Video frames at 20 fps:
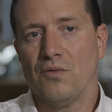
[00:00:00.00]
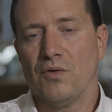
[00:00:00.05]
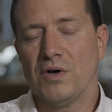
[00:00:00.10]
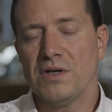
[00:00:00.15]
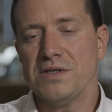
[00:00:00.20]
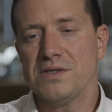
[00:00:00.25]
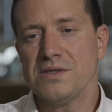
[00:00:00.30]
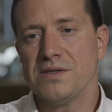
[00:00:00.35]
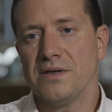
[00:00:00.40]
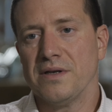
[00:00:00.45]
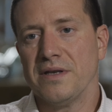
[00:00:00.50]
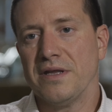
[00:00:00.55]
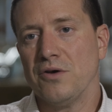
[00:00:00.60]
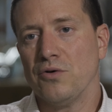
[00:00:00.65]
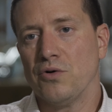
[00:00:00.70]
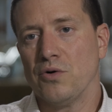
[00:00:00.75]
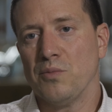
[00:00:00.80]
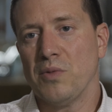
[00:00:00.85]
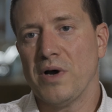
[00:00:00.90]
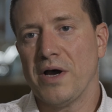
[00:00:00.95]
What is the
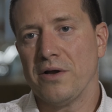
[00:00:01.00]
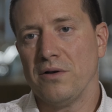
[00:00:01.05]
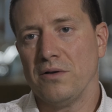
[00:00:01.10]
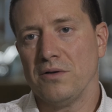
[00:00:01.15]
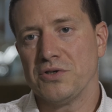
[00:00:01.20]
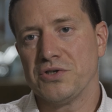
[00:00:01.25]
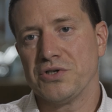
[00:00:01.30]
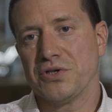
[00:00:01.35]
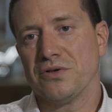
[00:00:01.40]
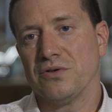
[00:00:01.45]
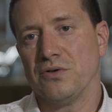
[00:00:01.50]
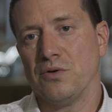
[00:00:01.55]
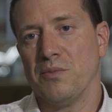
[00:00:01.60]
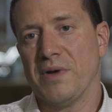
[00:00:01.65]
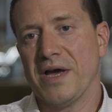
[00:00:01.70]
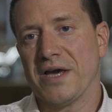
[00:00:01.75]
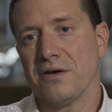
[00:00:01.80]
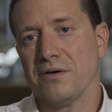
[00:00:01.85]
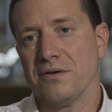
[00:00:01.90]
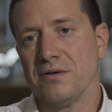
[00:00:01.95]
neurobiological
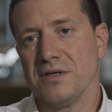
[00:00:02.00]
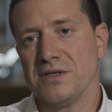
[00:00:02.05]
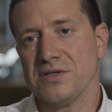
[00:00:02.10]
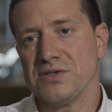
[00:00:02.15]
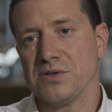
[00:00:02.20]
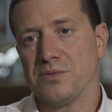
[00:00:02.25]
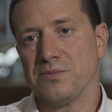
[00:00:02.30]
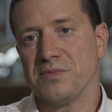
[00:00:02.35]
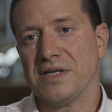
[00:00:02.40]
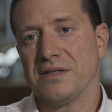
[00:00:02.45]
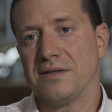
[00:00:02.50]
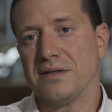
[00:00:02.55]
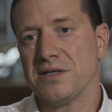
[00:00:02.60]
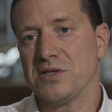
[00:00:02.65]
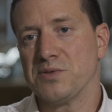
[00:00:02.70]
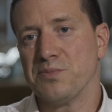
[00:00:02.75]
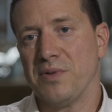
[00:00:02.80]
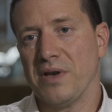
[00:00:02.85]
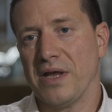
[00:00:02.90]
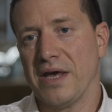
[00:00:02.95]
mechanism that
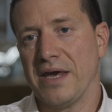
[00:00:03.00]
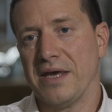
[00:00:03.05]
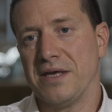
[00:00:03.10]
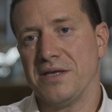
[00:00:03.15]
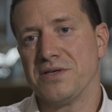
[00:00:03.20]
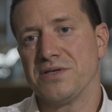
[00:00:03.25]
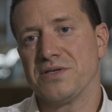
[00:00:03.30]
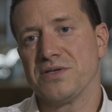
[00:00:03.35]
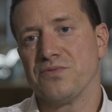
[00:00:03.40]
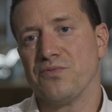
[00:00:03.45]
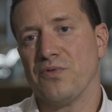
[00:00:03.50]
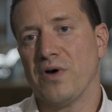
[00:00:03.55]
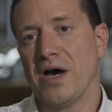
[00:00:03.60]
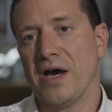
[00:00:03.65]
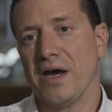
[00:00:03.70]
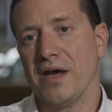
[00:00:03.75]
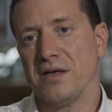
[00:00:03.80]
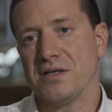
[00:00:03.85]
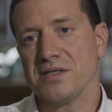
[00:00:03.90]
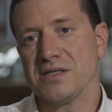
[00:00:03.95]
explains
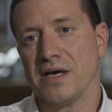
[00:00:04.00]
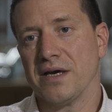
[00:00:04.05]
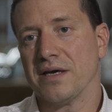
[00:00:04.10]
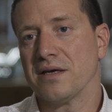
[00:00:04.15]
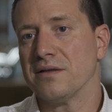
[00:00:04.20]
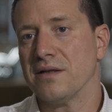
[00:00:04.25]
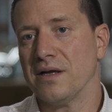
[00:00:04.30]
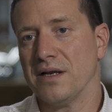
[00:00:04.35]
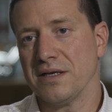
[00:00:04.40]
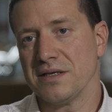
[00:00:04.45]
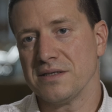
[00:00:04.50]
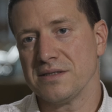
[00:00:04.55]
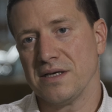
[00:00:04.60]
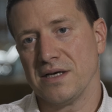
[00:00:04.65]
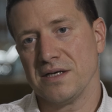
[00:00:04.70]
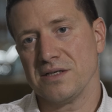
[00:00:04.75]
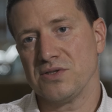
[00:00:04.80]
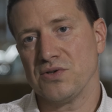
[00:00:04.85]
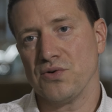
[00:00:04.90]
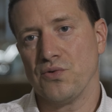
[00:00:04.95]
why psychedelics
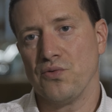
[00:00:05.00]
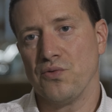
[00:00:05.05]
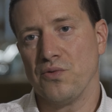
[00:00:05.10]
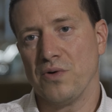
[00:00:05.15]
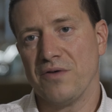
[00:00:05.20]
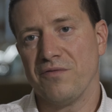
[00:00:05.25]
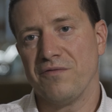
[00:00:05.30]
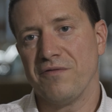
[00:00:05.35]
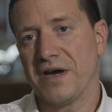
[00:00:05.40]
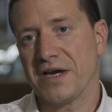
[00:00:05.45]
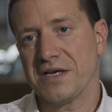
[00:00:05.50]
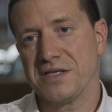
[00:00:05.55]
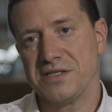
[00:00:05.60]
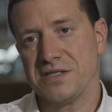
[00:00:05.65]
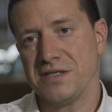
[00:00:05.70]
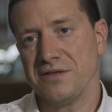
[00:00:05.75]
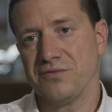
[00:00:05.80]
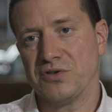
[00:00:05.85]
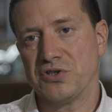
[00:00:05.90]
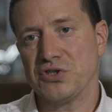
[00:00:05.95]
are so
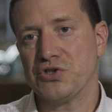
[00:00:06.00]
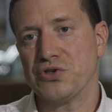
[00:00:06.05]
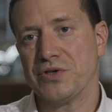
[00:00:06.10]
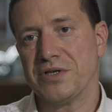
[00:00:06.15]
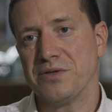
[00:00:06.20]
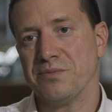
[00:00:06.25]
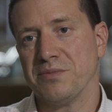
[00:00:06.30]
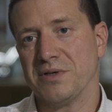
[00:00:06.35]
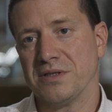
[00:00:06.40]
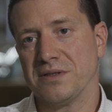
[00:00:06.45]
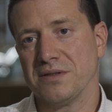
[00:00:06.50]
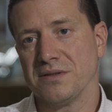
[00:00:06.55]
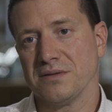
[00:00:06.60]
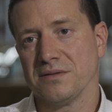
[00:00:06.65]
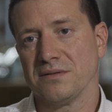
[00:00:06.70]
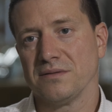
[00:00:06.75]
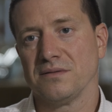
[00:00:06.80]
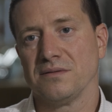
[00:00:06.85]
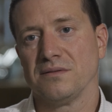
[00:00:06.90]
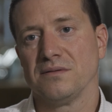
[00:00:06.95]
effective in treatment?